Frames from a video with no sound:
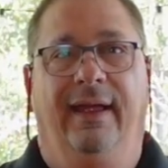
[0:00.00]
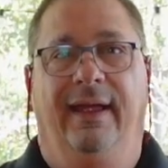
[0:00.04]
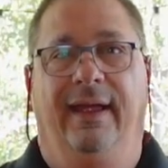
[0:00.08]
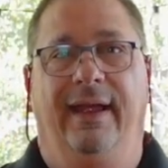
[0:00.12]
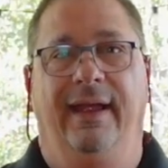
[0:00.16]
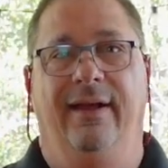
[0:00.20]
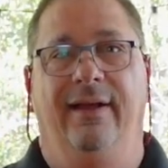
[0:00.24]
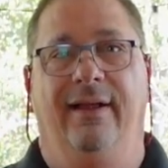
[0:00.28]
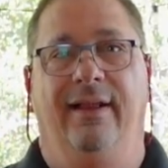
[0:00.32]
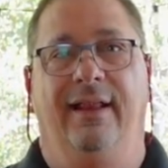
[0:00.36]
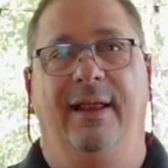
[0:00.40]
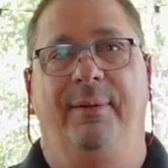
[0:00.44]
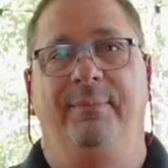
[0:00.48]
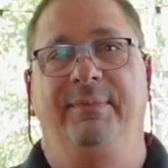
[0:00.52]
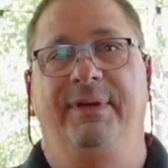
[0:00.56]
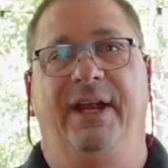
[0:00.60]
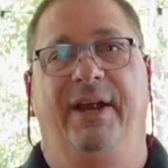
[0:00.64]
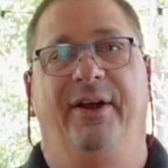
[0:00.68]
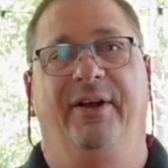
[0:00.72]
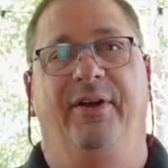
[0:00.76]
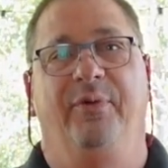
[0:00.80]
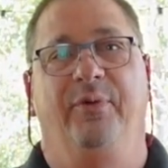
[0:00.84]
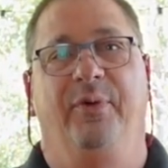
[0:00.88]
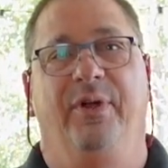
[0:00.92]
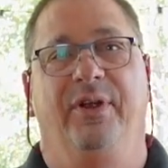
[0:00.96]
Hell, I'm
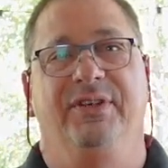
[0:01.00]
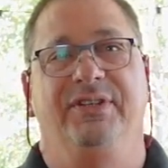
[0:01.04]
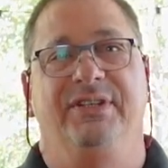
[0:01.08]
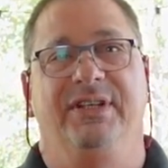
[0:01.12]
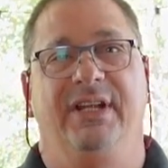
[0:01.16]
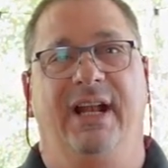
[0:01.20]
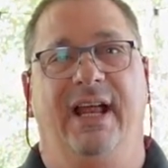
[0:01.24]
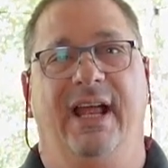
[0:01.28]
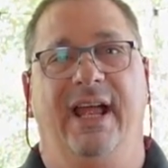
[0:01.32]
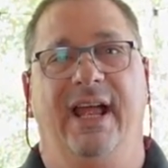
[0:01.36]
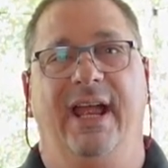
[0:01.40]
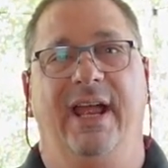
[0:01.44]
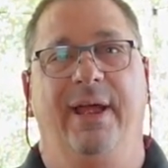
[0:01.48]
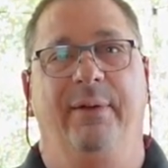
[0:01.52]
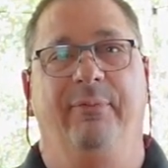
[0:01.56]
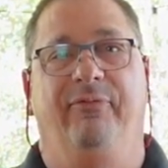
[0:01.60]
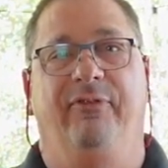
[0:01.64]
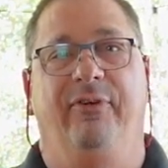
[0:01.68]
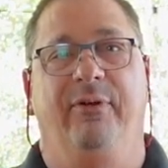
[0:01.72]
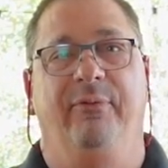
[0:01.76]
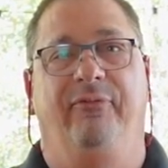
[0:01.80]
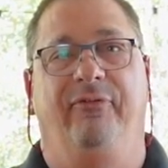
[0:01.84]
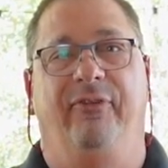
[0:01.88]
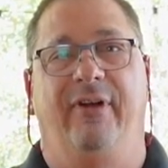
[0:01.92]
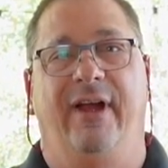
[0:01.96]
Darren Wilson. I am
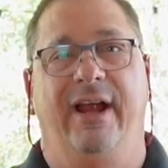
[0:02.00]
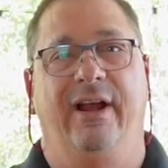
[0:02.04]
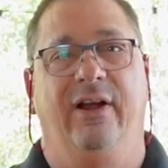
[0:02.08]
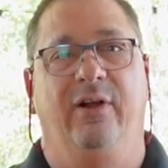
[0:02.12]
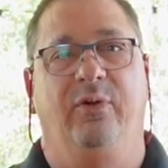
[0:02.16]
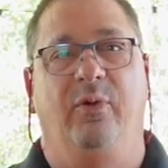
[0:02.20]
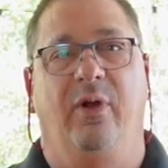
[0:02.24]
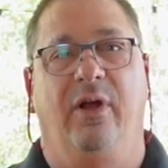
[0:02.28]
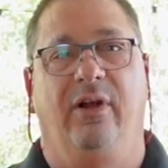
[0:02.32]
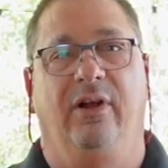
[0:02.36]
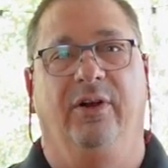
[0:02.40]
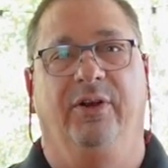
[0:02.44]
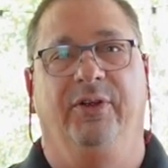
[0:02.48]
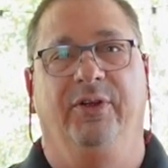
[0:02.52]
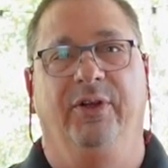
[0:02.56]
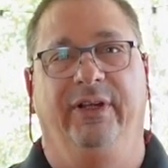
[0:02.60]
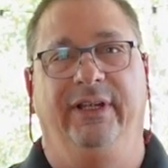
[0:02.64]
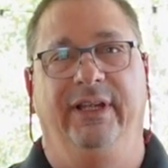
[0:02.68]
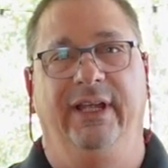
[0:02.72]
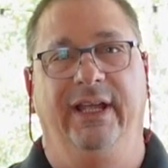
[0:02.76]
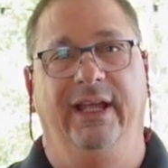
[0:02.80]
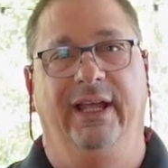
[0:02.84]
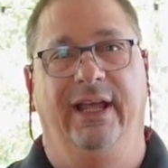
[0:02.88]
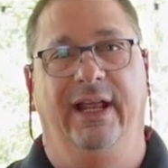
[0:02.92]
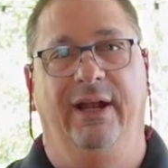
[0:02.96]
from Fire and Water
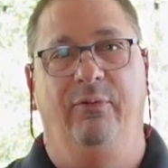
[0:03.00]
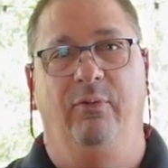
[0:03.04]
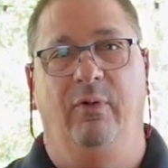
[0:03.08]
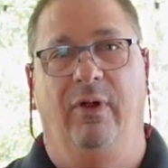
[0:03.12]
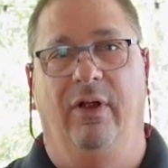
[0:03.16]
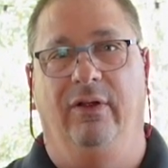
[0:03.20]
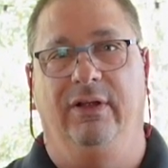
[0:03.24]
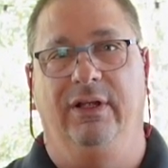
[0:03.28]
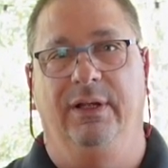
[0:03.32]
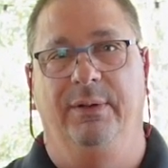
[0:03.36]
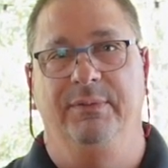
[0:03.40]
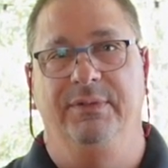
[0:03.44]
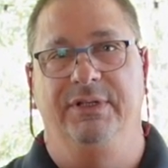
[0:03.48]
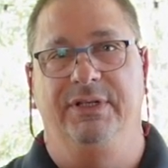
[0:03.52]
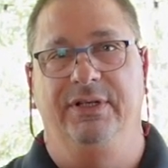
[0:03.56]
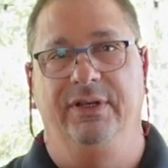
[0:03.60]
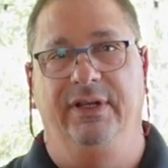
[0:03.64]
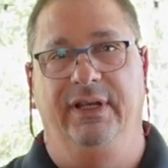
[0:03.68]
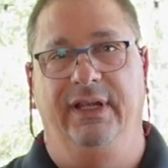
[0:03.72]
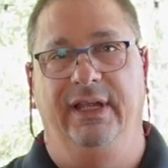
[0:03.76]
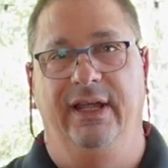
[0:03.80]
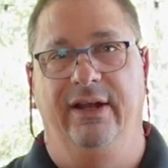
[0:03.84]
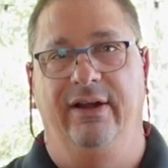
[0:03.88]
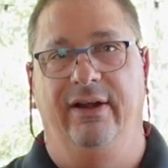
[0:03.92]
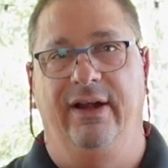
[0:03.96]
Cooking, and welcome to
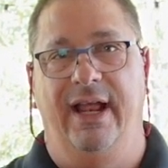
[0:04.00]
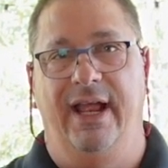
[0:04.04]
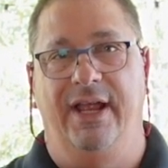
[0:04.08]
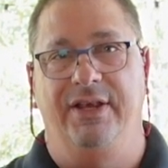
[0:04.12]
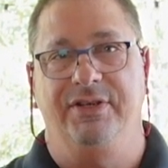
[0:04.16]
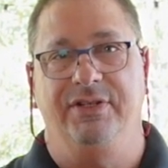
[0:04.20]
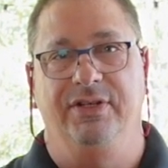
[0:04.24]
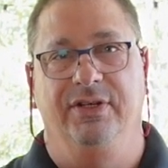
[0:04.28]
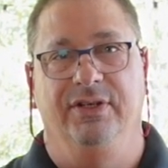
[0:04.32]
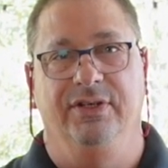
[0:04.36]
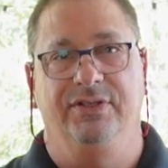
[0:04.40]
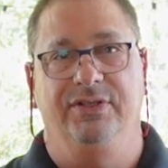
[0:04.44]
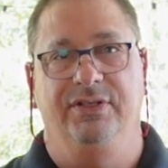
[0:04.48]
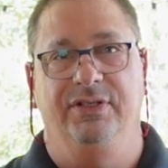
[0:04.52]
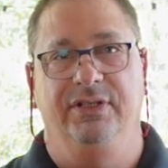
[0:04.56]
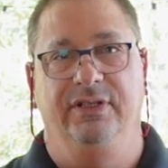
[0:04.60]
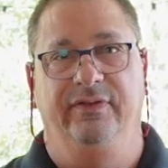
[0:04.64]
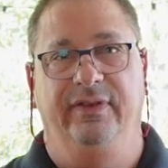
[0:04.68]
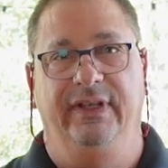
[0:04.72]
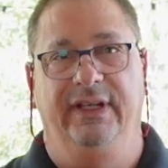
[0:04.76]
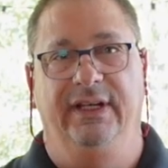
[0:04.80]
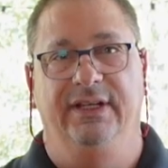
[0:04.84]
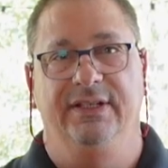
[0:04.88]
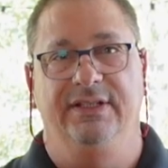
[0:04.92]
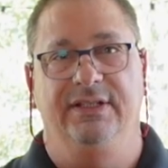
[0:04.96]
the International Sous
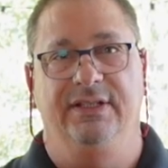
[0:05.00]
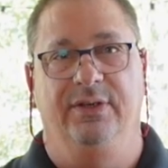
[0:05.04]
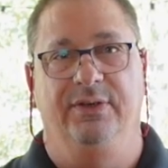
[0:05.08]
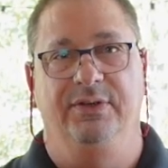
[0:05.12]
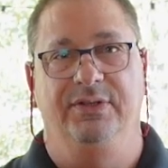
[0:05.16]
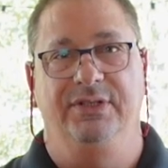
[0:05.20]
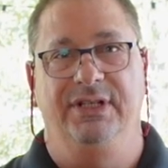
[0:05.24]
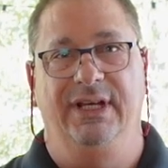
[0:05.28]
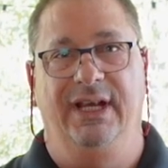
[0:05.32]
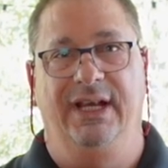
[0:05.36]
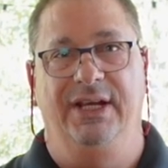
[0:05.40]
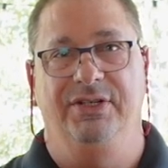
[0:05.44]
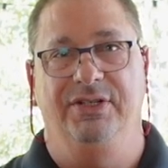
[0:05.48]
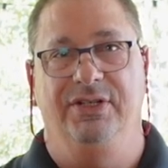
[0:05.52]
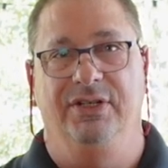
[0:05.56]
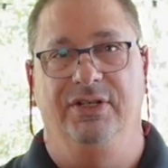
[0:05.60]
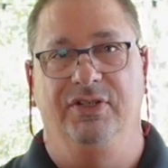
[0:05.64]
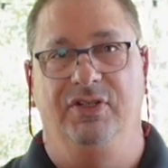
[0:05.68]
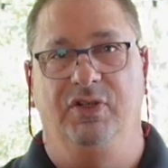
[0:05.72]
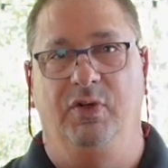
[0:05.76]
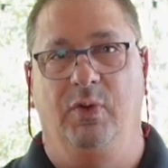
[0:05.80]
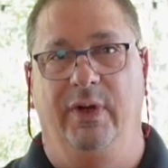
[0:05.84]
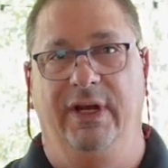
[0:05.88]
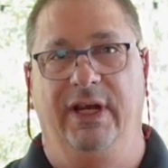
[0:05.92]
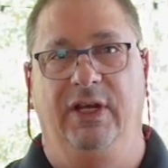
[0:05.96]
Vide
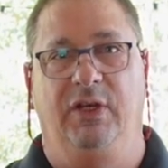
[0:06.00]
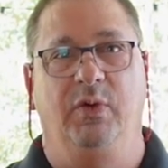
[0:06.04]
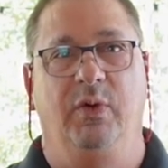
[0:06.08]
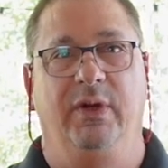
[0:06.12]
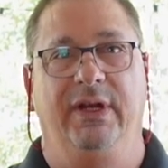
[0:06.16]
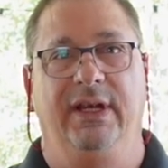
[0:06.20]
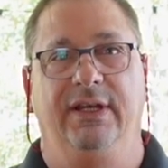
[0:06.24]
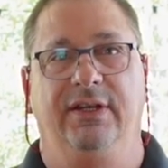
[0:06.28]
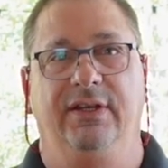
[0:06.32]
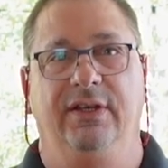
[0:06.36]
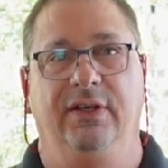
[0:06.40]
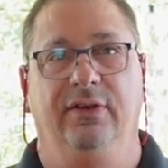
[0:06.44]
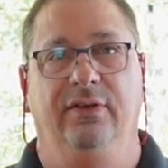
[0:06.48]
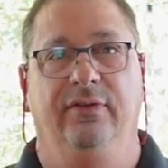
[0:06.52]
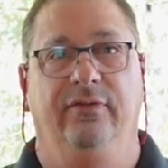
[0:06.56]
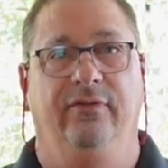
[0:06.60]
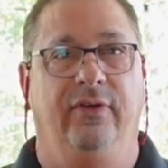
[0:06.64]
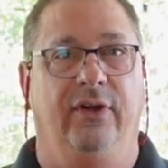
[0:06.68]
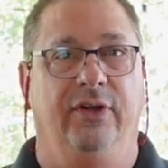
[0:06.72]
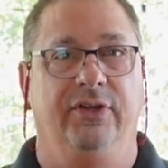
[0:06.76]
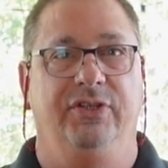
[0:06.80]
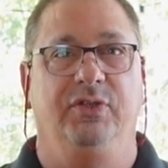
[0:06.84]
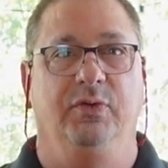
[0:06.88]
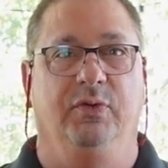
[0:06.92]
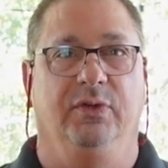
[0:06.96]
Association's 2022
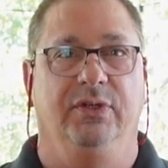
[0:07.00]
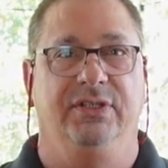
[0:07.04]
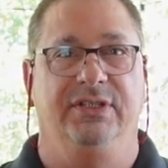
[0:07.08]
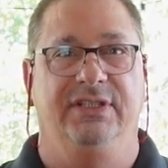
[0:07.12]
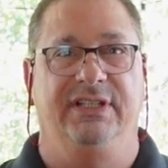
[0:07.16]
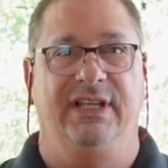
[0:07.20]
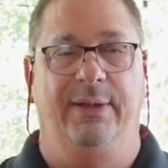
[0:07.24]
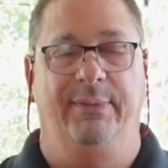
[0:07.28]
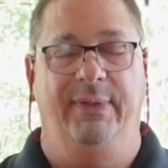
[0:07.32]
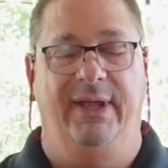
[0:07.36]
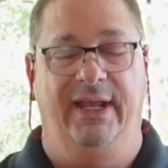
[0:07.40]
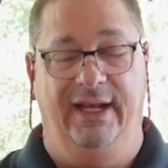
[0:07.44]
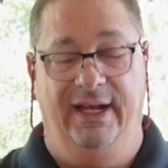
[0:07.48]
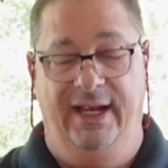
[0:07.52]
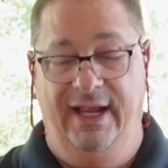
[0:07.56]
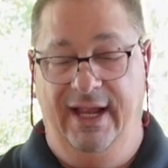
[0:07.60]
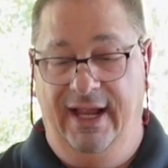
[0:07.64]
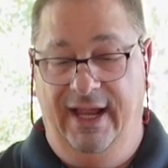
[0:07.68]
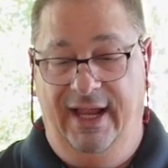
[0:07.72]
Virtual Summit.